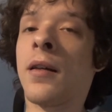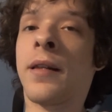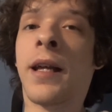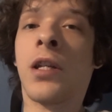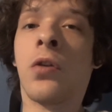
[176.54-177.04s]

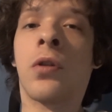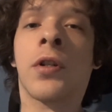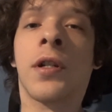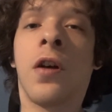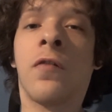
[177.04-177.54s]
that you
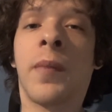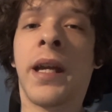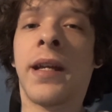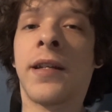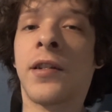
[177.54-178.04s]
yourself
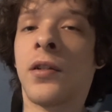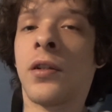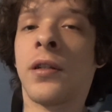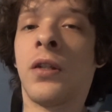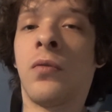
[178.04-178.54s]
made as a
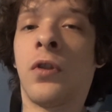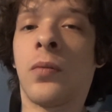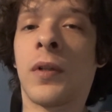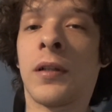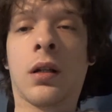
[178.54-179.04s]
young
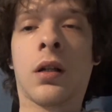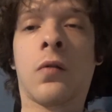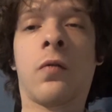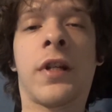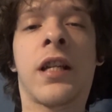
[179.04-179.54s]
YouTuber.
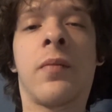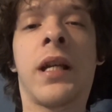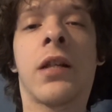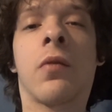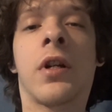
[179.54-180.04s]
We can
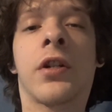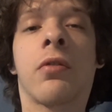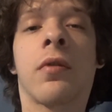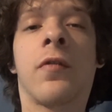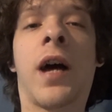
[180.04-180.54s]
be the ones
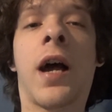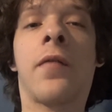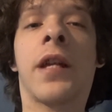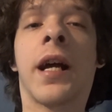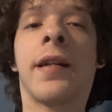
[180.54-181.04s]
who
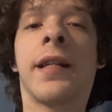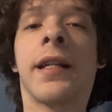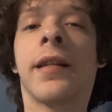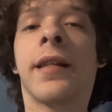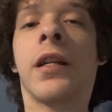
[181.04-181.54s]
revive the
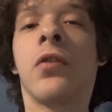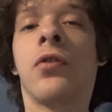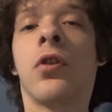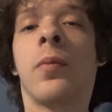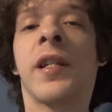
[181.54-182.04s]
idea
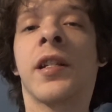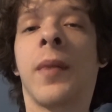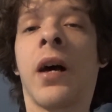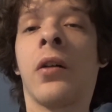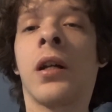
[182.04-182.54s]
YouTube is
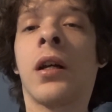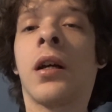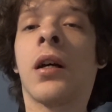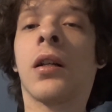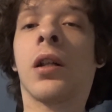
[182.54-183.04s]
about
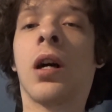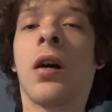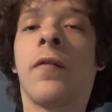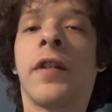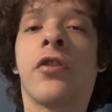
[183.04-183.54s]

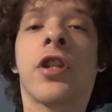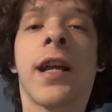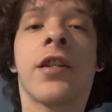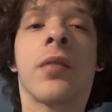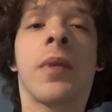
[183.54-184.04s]
love and
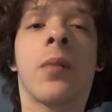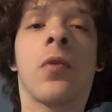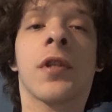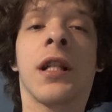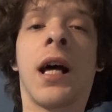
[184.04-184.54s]
changing
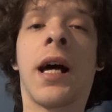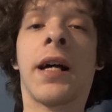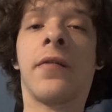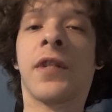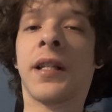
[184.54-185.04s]
people's
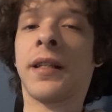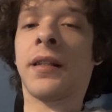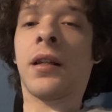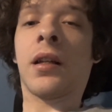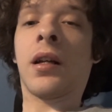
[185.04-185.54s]
lives and
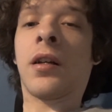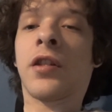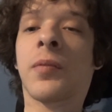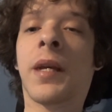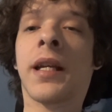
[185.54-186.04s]

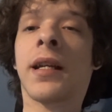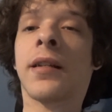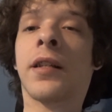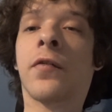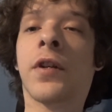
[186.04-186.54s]
just making a
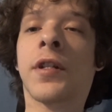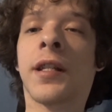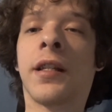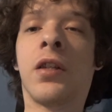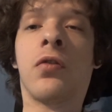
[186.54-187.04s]
difference in
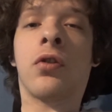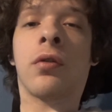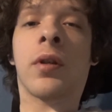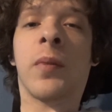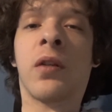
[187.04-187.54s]
the YouTube
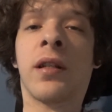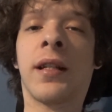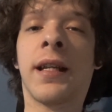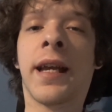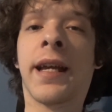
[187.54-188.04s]

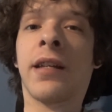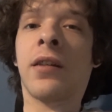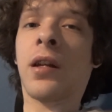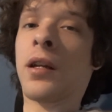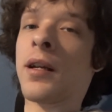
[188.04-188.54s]
community and
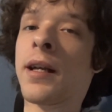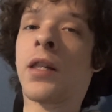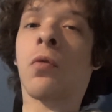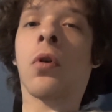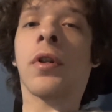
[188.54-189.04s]
in
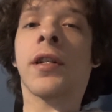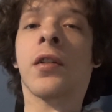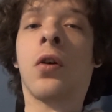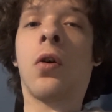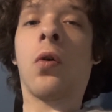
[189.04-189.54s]
the world as
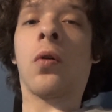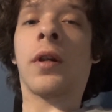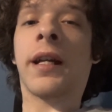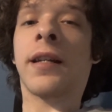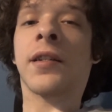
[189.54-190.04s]
a whole.
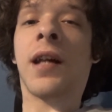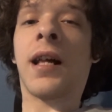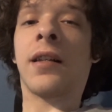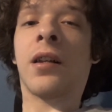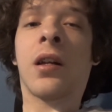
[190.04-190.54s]
And it's not